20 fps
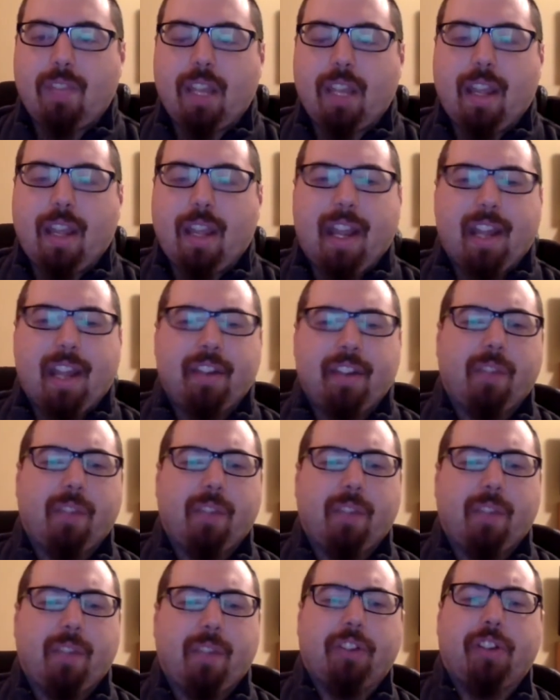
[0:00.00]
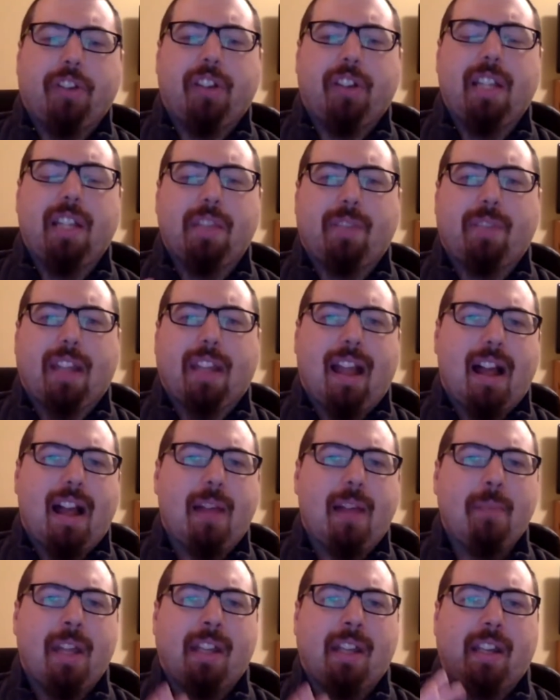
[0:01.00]
And if you could leave a
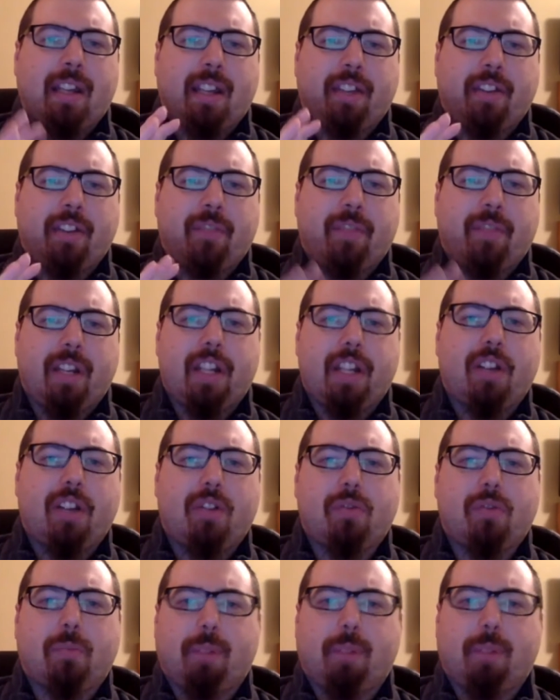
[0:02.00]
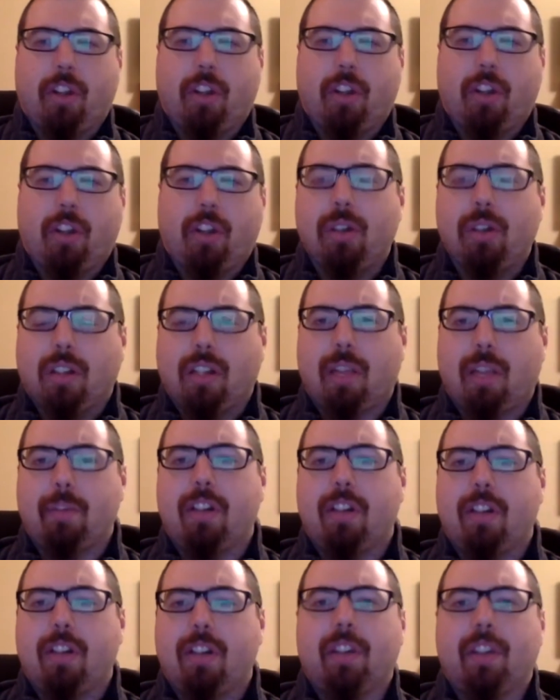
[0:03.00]
comment in the video below, let me
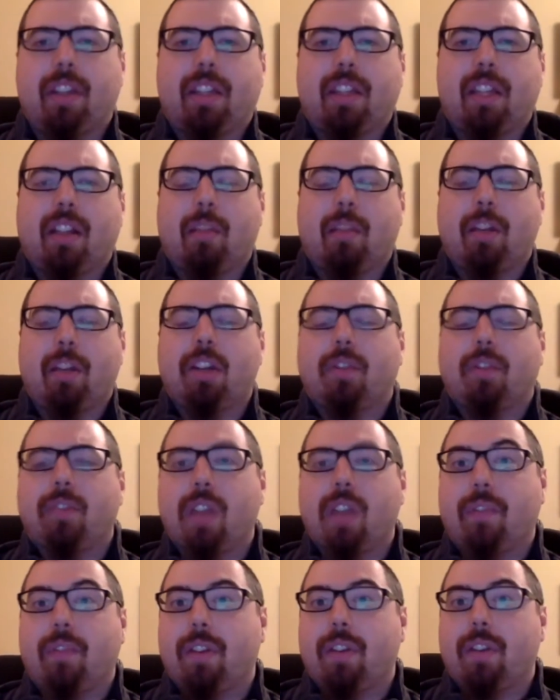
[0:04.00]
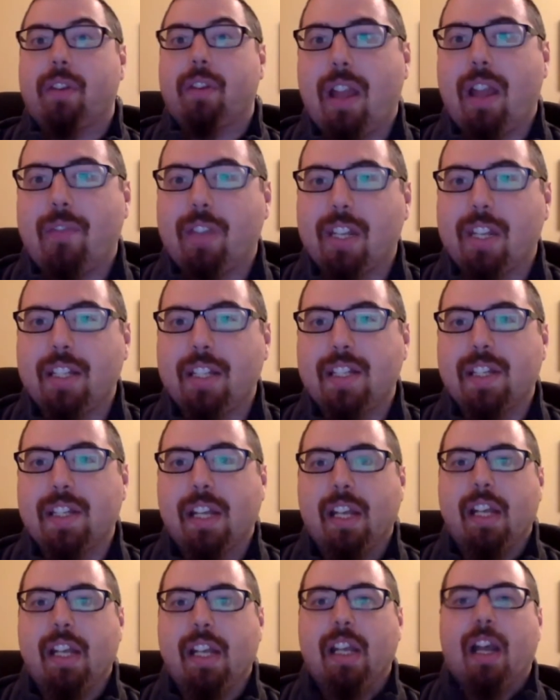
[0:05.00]
know what you think. Let me know if you have any more
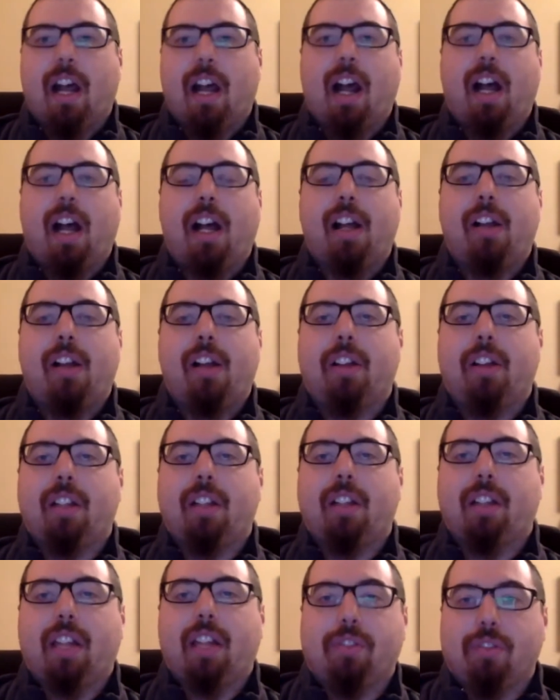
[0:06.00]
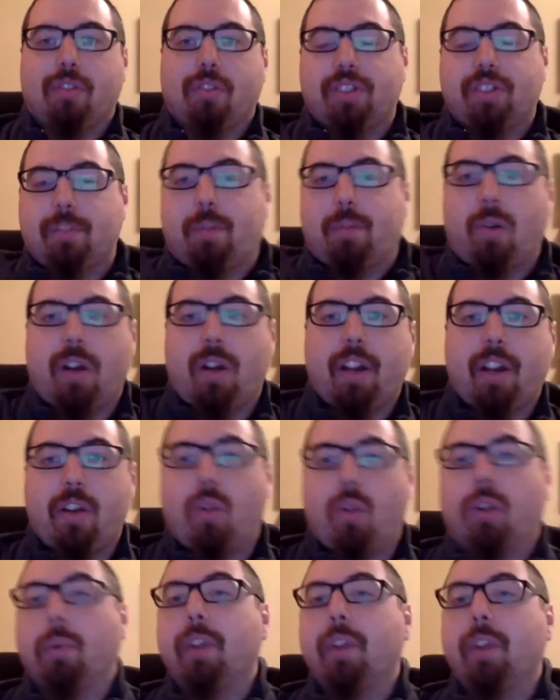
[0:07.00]
evidence, either supporting
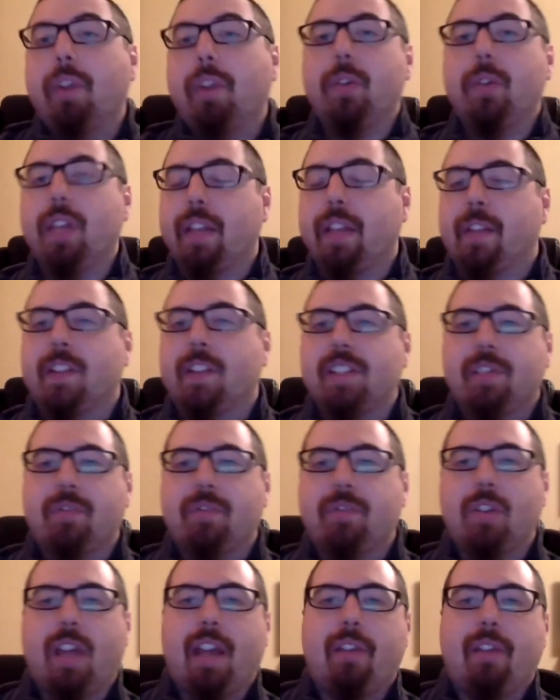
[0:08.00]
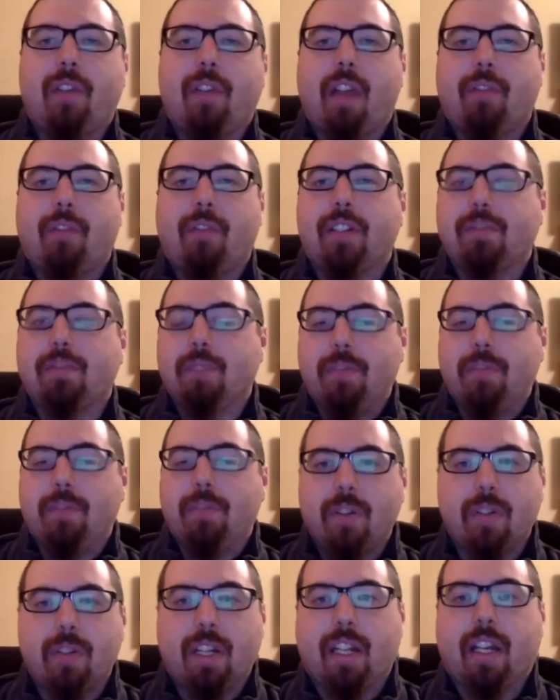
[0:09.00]
or refuting this. If you have evidence
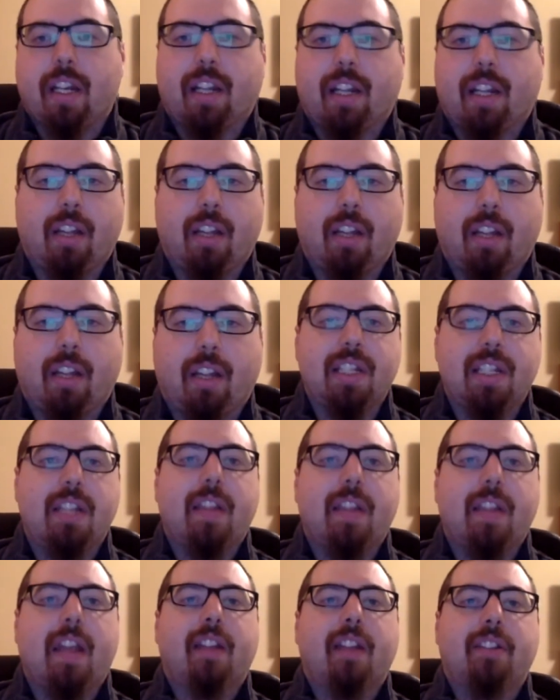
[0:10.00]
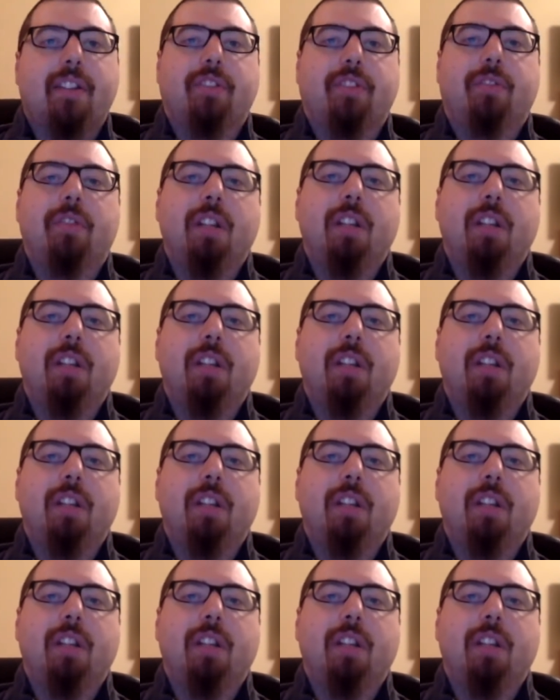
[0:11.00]
refuting it, I'd love to see that too.